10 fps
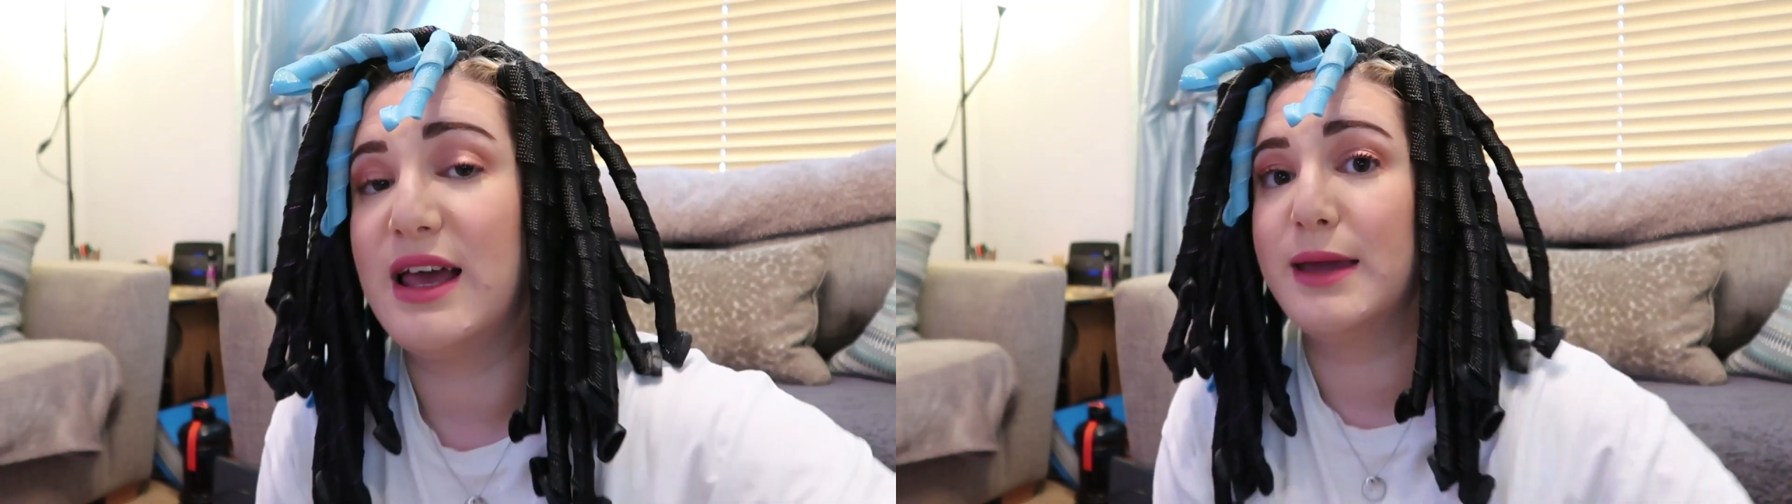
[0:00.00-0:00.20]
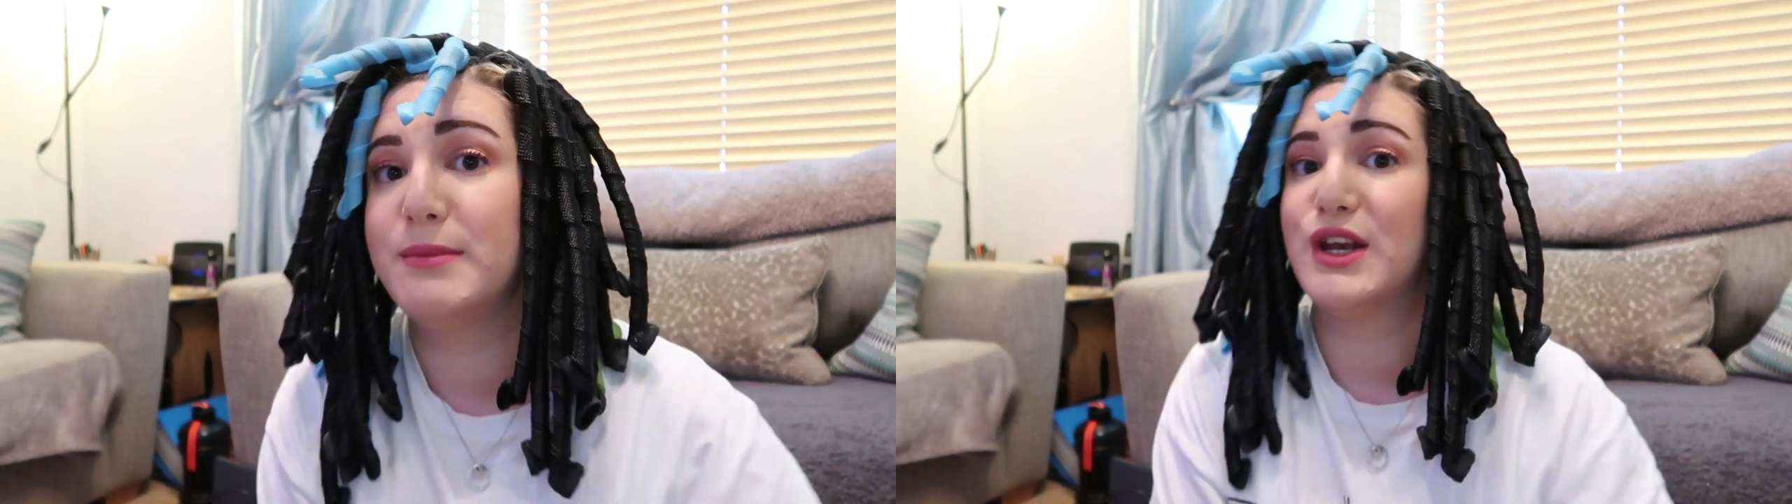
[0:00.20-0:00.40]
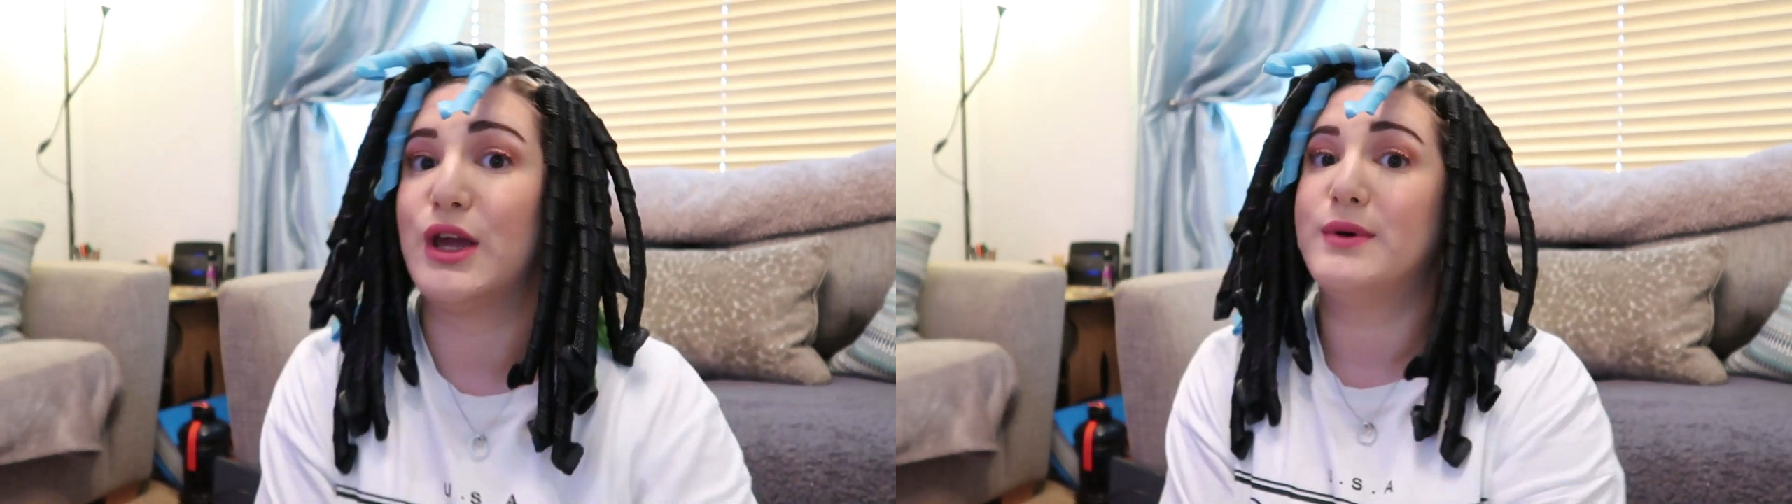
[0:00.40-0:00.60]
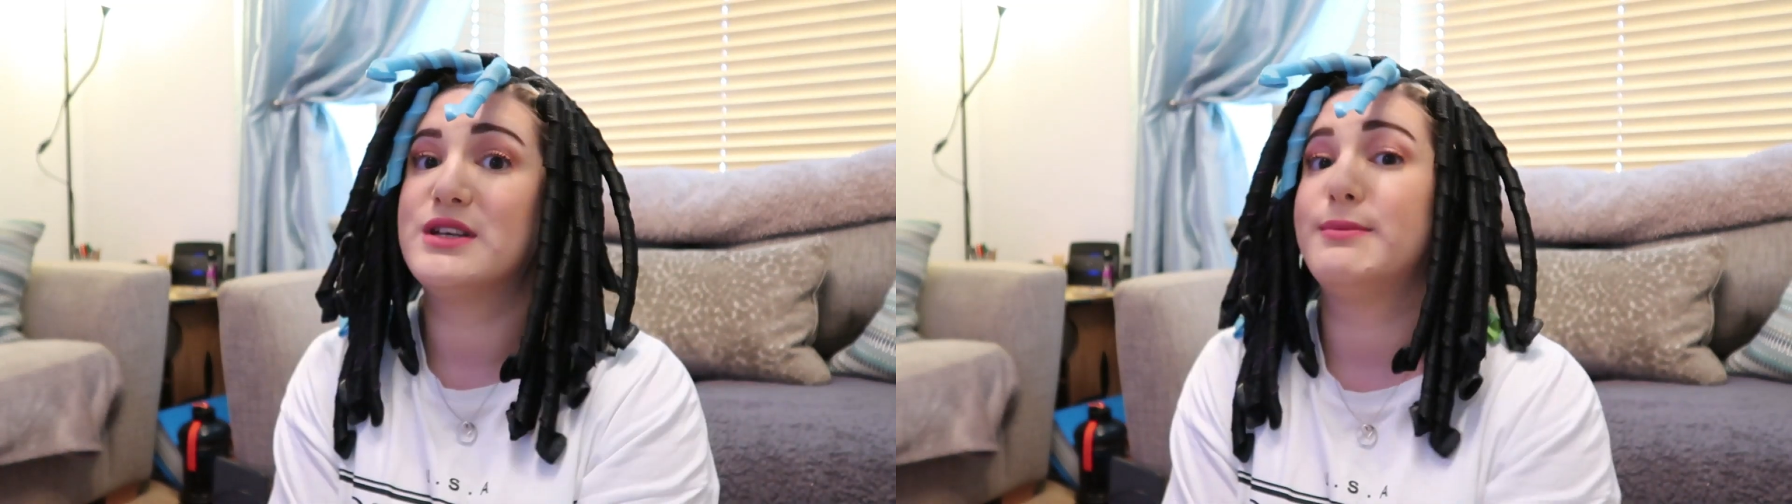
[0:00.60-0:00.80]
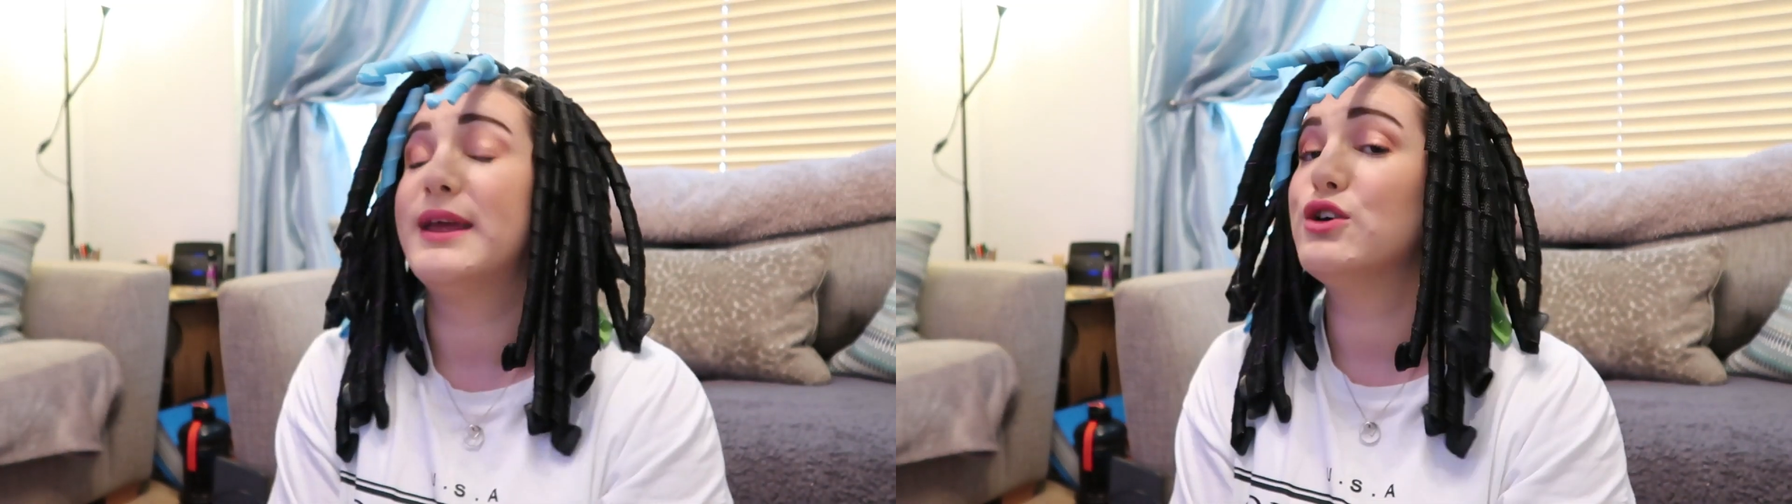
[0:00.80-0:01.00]
I'm going to go
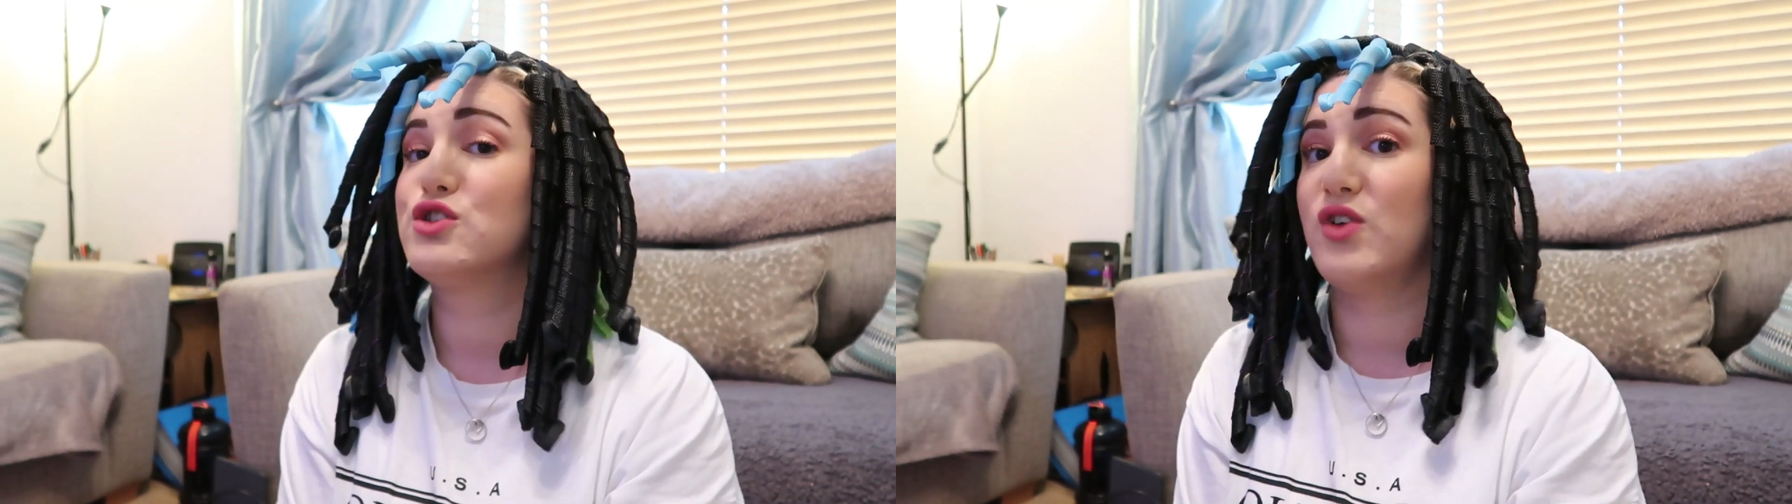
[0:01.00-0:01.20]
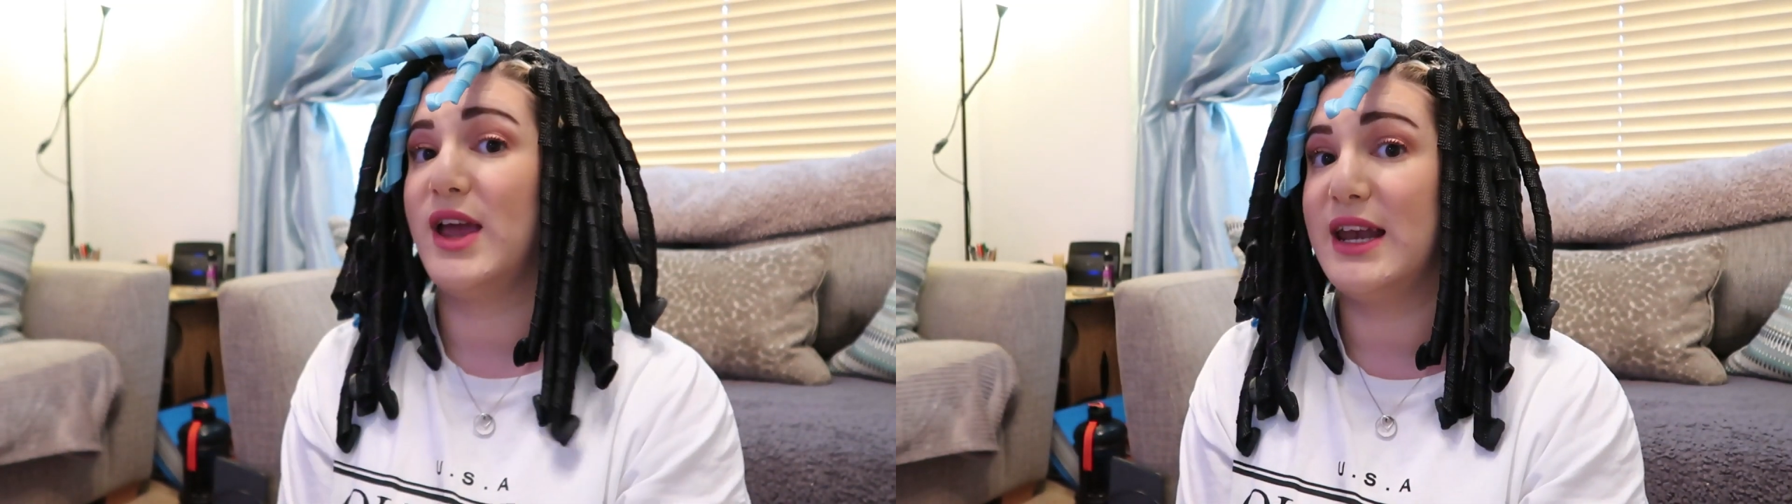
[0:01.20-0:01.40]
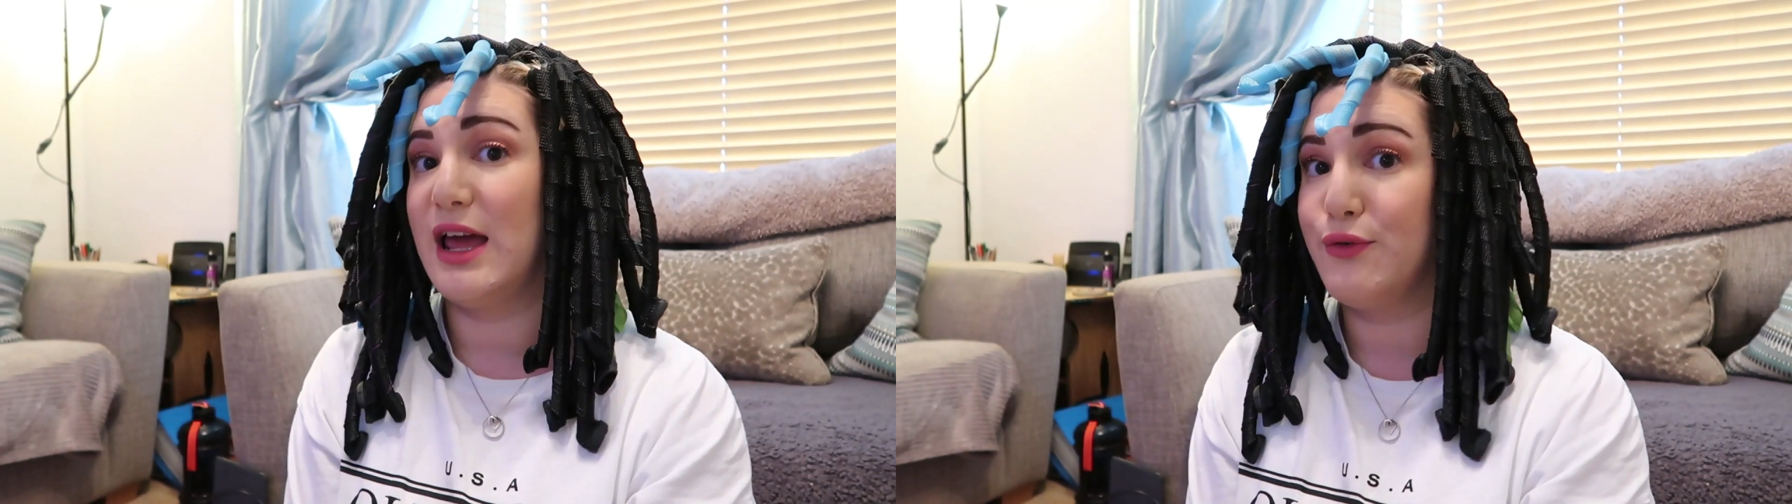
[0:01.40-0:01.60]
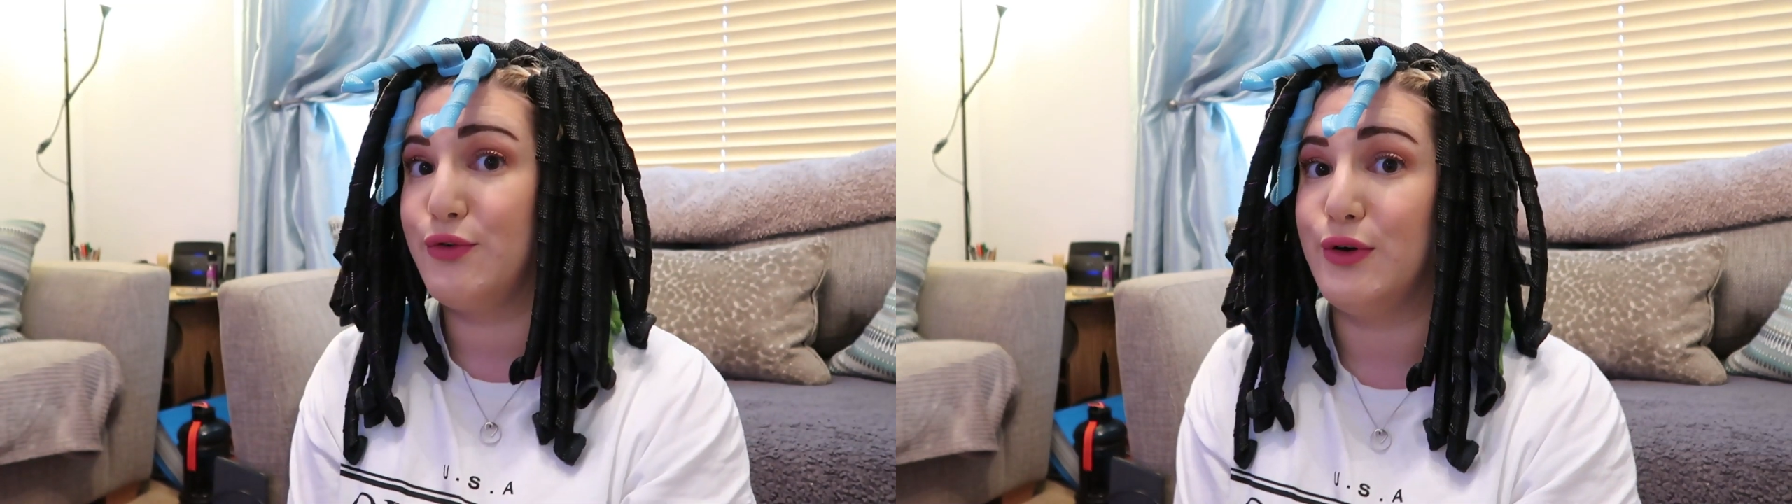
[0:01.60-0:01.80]
under my hood dryer now